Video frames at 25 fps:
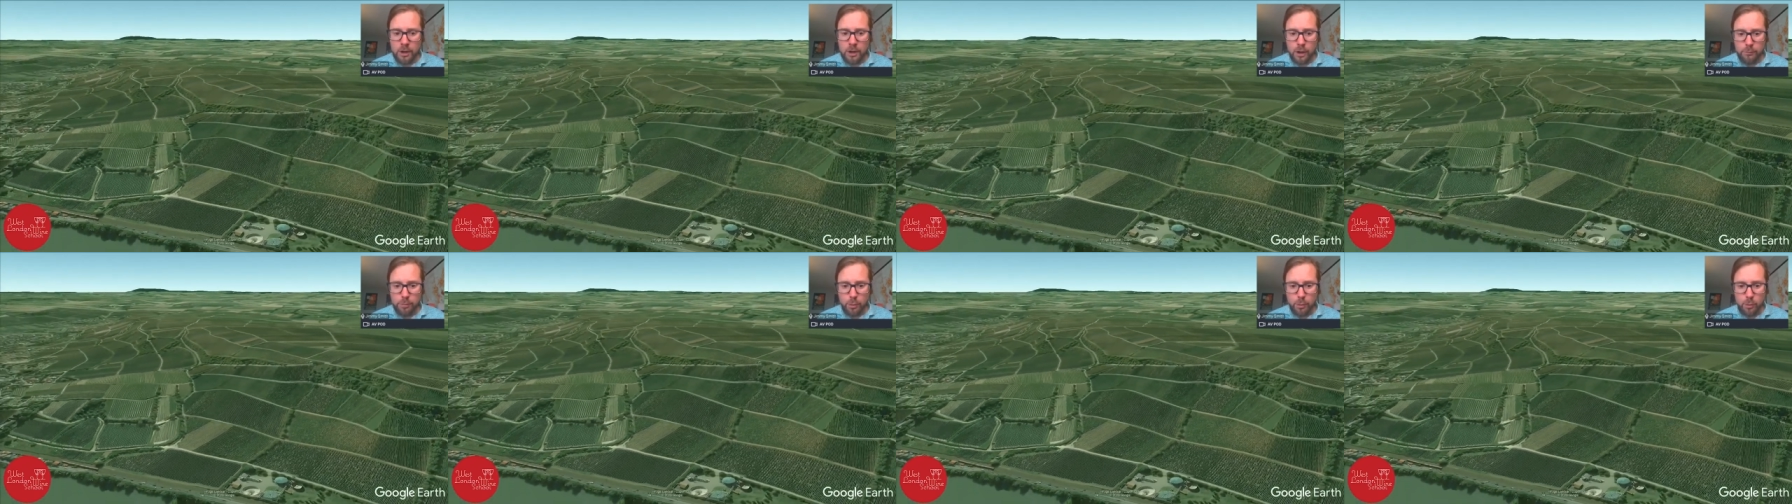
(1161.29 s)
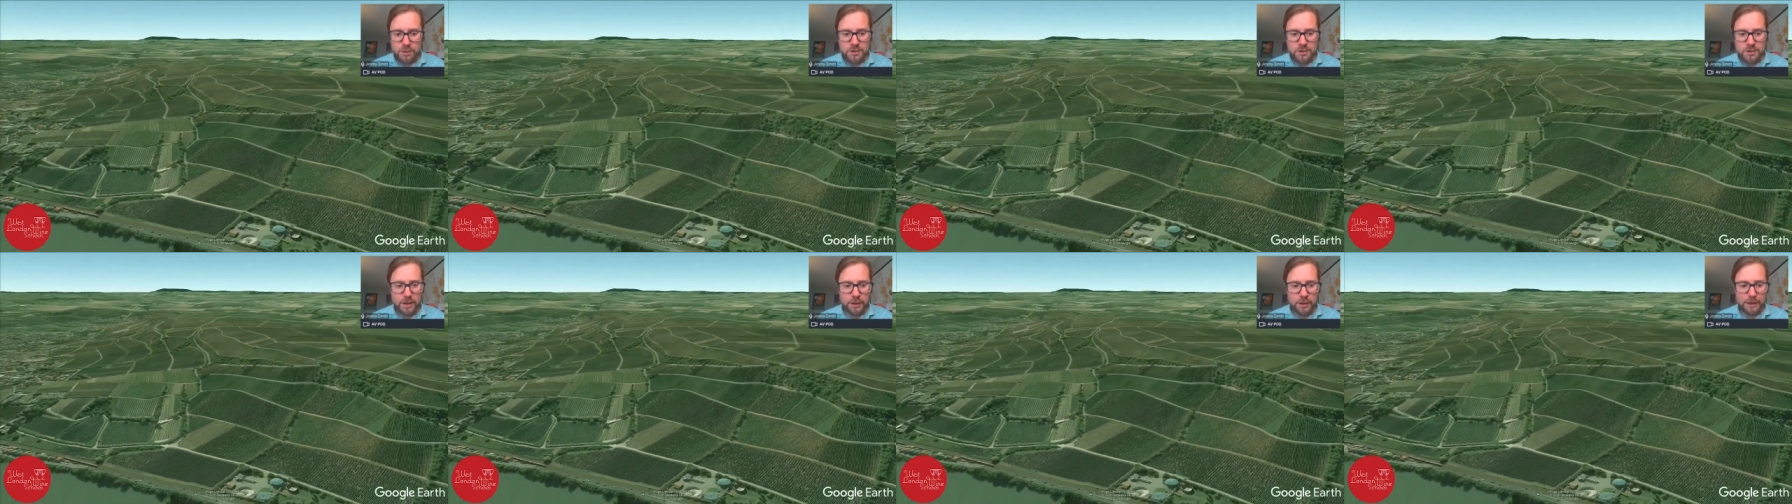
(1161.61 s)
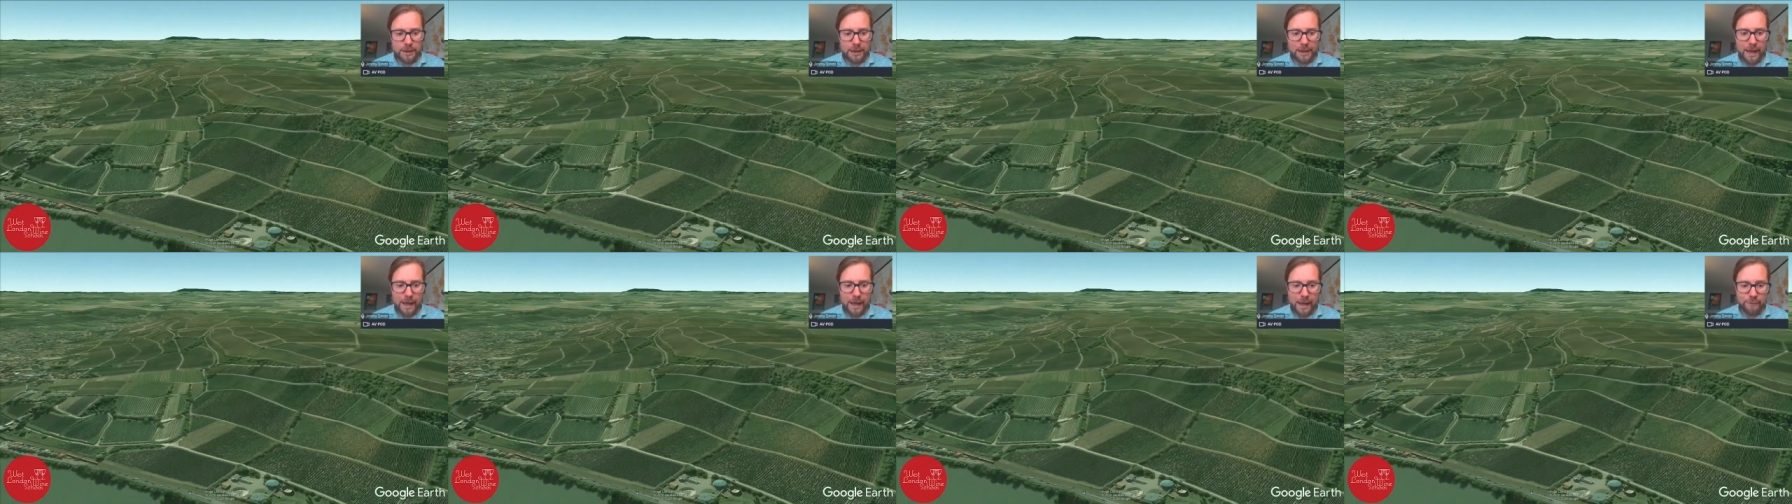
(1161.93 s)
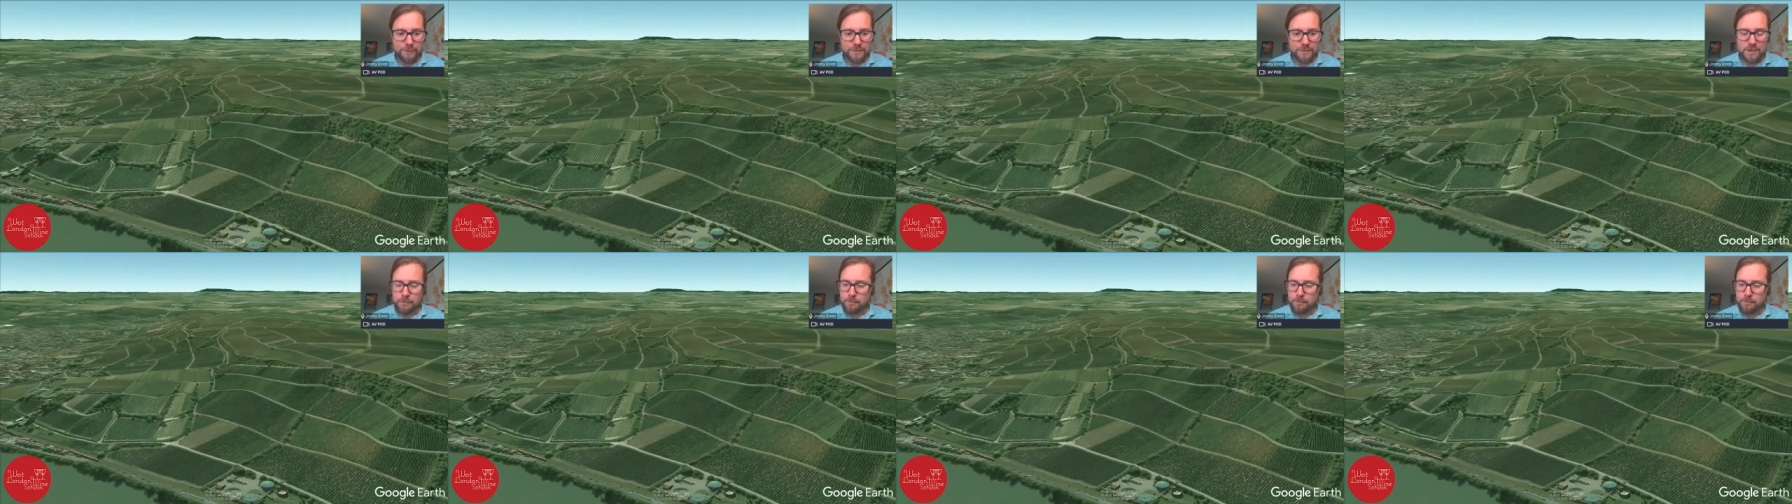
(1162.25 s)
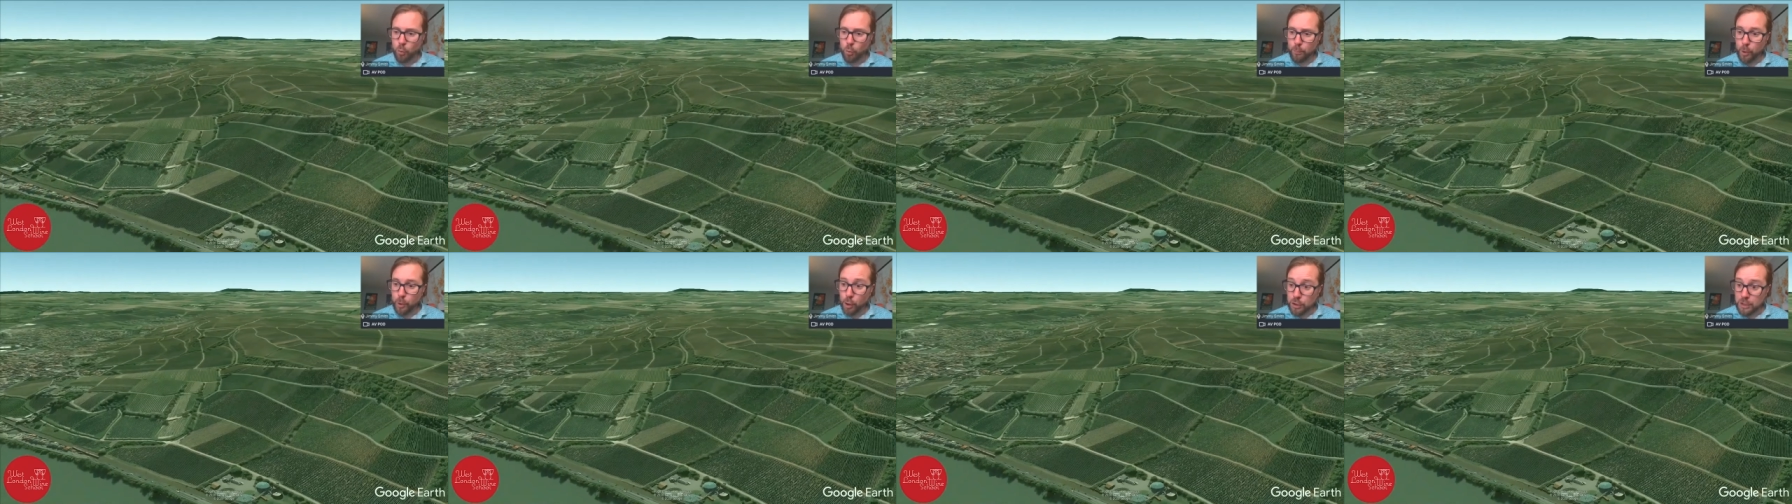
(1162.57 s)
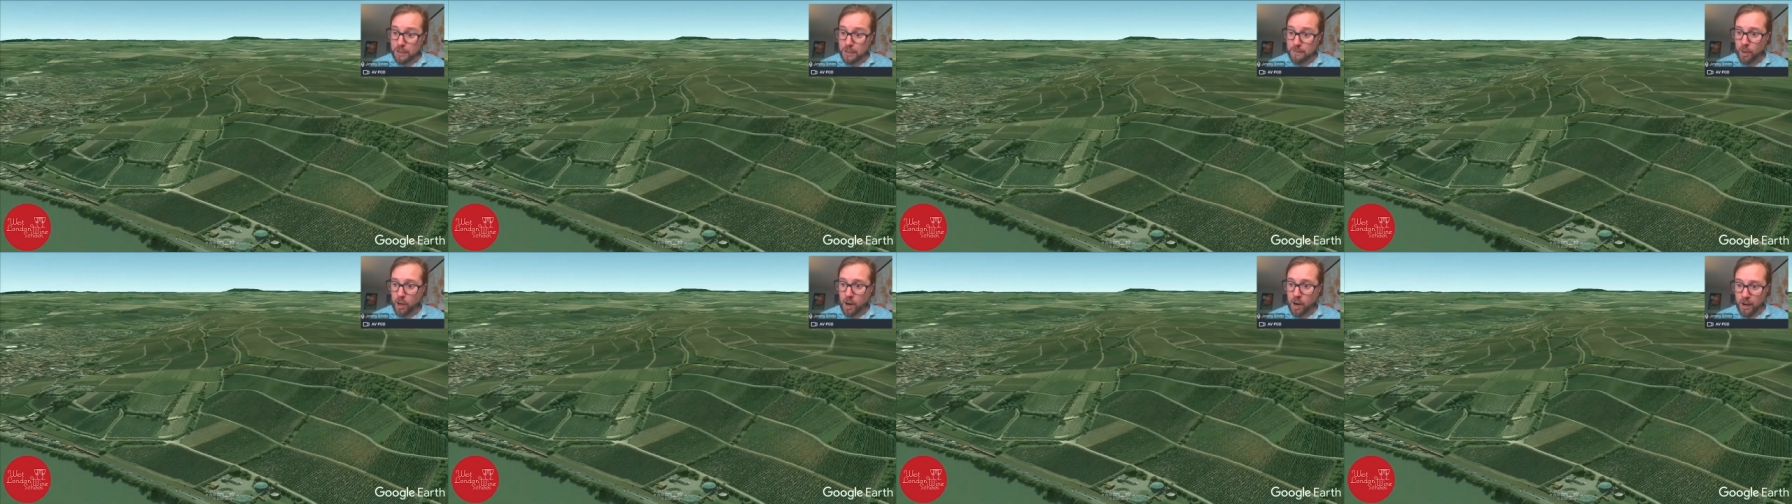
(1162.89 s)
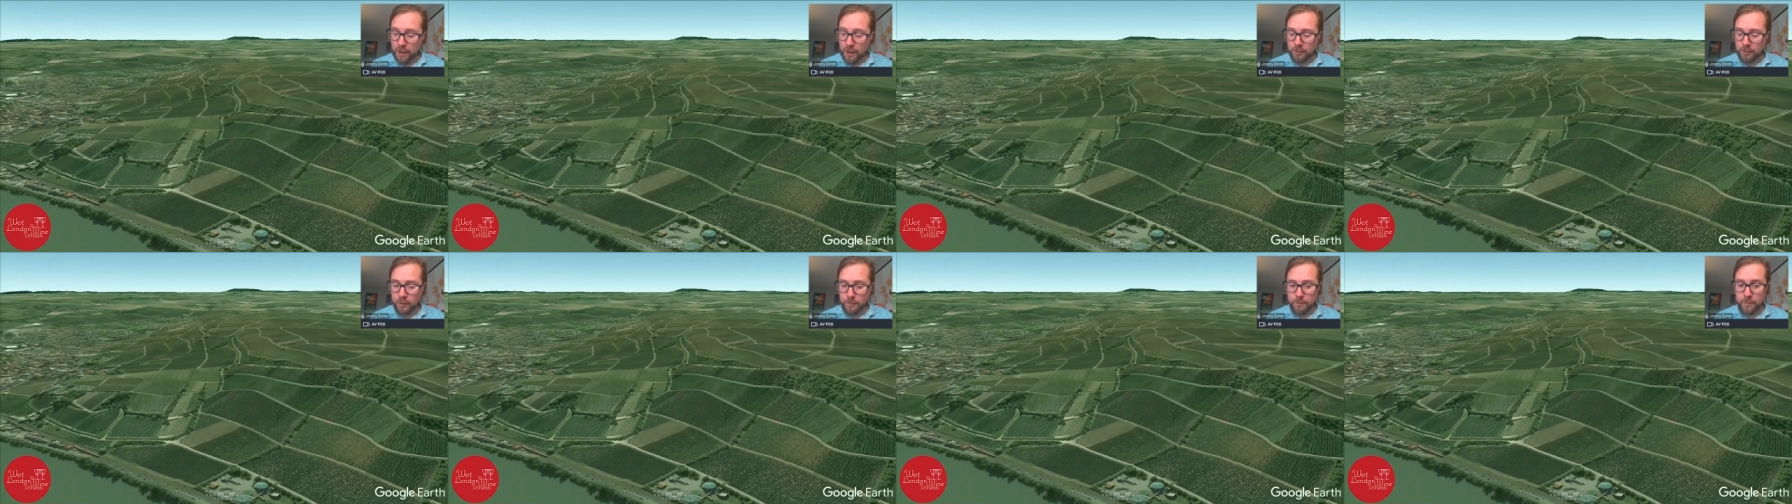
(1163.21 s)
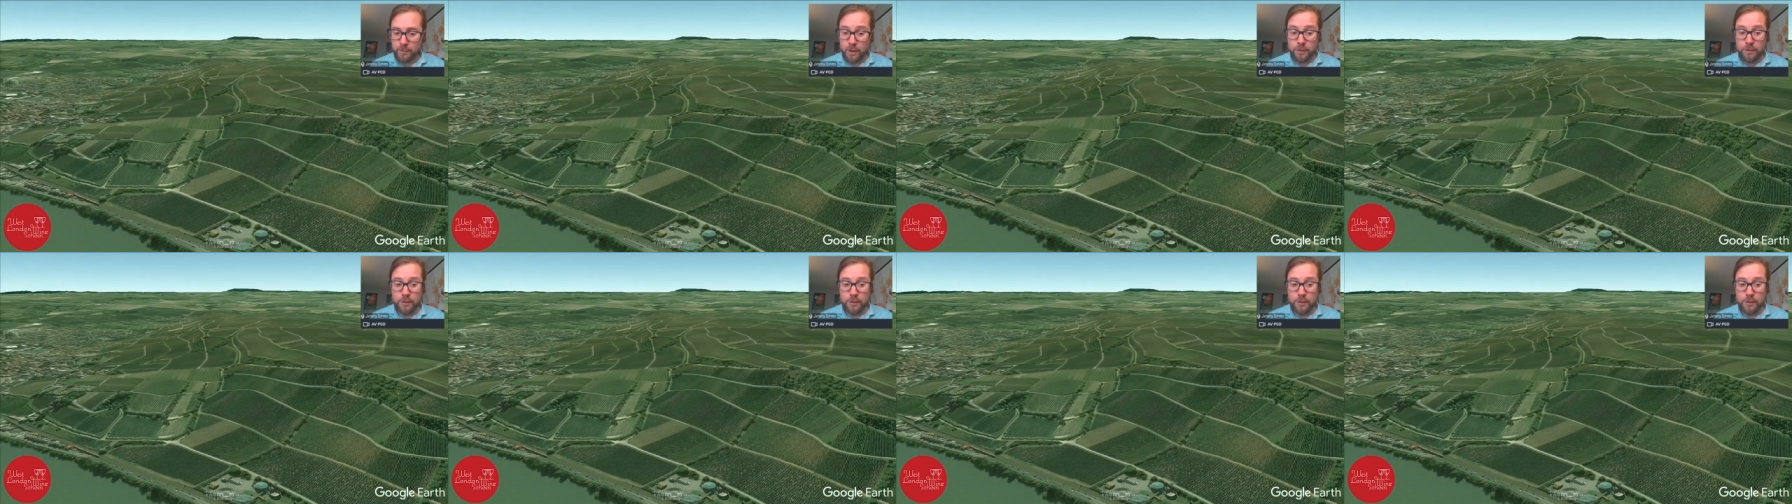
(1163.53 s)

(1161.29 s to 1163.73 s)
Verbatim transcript: but will certainly have some more body behind them